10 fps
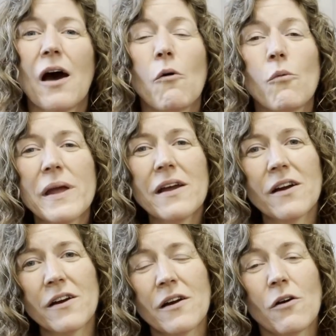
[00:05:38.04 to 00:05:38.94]
we
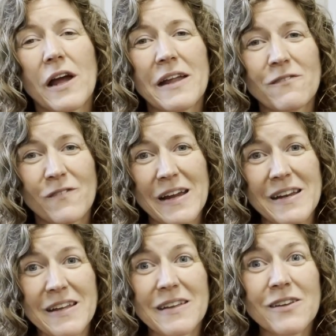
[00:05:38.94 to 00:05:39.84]
are
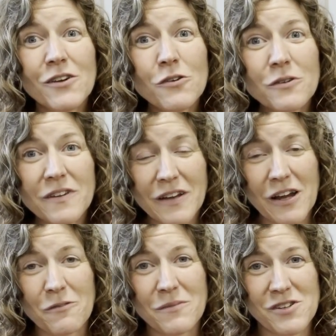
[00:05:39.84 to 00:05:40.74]
inviting you to
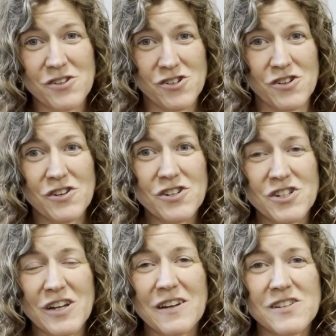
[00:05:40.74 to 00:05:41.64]
come to church
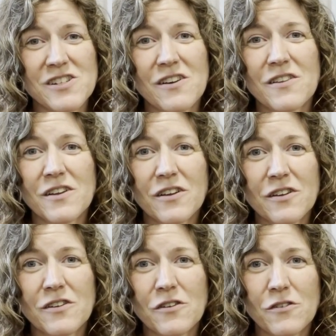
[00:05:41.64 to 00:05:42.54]
and share the
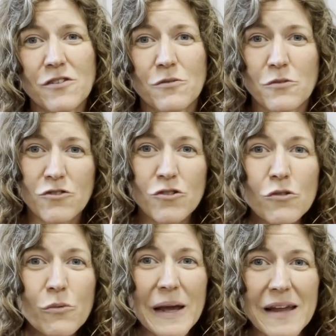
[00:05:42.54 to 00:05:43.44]
good news through
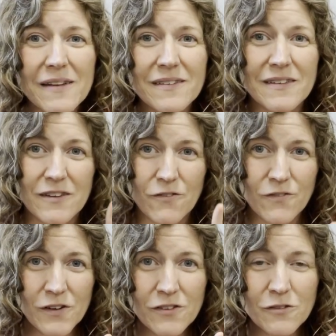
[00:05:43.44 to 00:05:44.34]
two ways. The
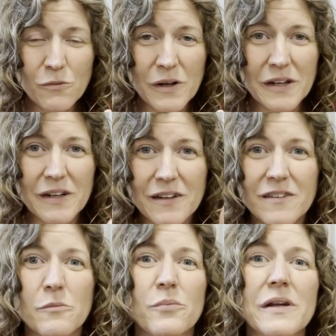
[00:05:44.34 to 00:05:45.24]
first one is
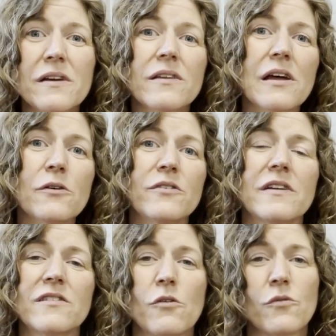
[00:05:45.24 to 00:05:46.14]
to bring clothes
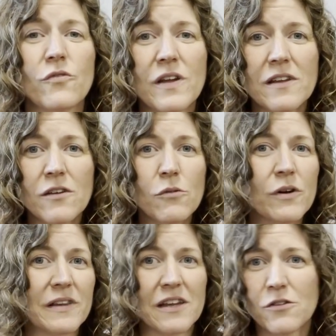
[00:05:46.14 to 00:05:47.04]
that don't fit you
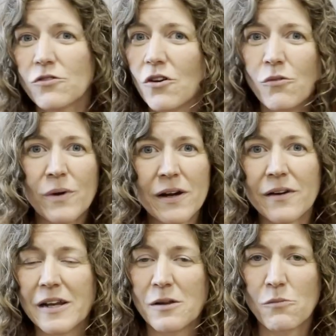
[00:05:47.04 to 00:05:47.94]
or that you don't wear
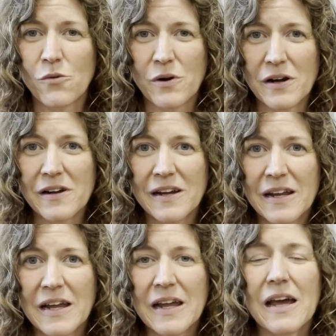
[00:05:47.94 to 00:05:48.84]
anymore,
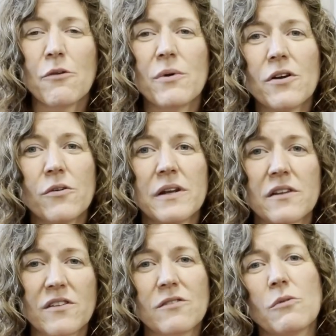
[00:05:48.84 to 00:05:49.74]
and we're going to
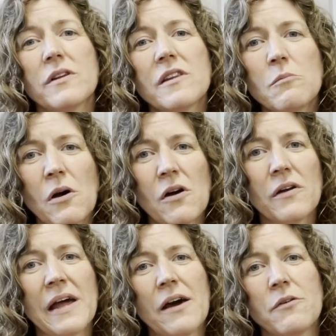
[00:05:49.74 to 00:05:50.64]
sort them
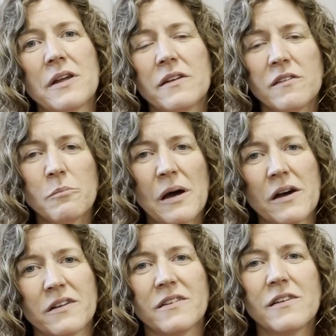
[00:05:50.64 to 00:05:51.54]
all out into
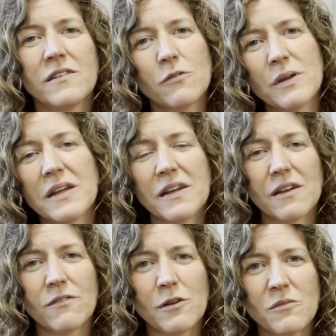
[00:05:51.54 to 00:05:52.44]
boxes so we can
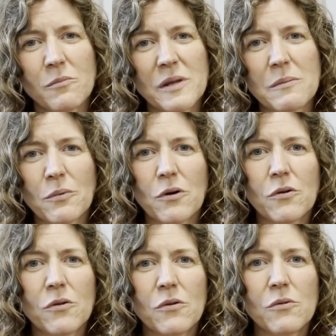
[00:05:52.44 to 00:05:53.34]
give them to
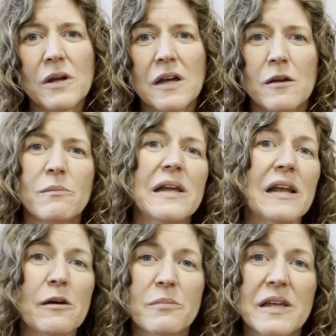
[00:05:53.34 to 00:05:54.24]
people who may
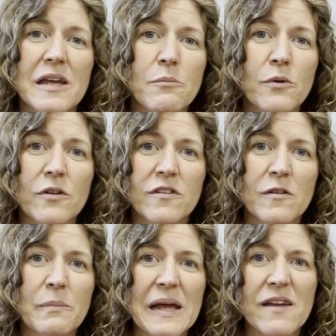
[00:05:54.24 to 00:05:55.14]
not be able
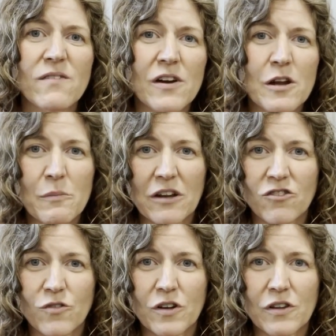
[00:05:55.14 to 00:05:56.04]
to pay very much
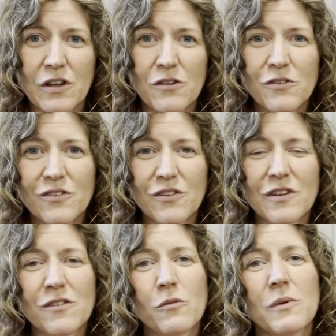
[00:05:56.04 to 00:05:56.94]
for clothes. So
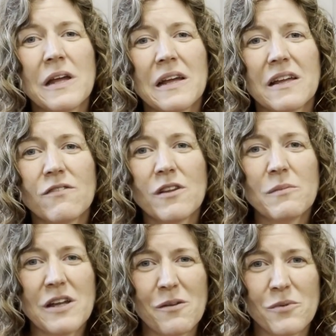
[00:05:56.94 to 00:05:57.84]
this will give them
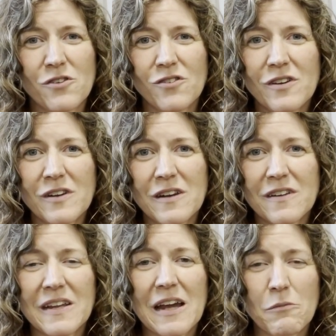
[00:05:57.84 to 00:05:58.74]
the opportunity to
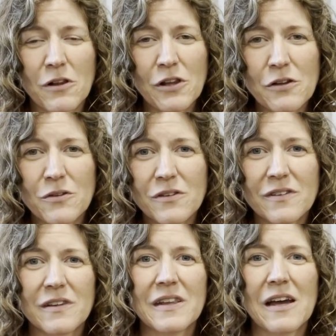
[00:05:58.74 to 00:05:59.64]
get
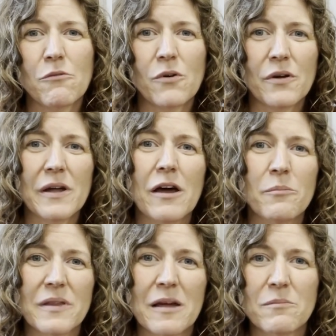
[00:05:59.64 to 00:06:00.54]
clothes that will
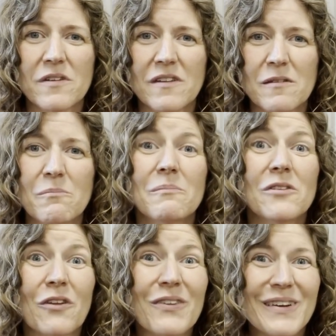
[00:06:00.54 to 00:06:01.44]
help them to
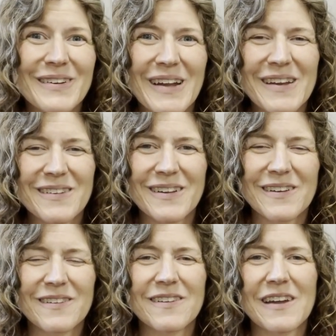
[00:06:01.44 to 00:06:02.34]
look nice
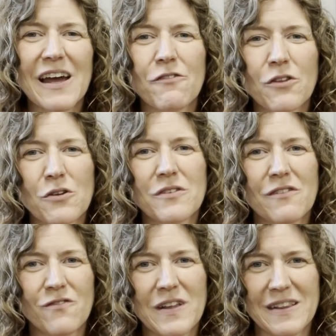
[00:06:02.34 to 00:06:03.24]
and to have clothes
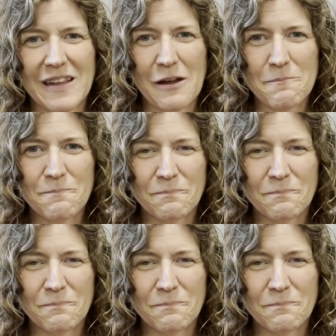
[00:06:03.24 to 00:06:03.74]
that fit them.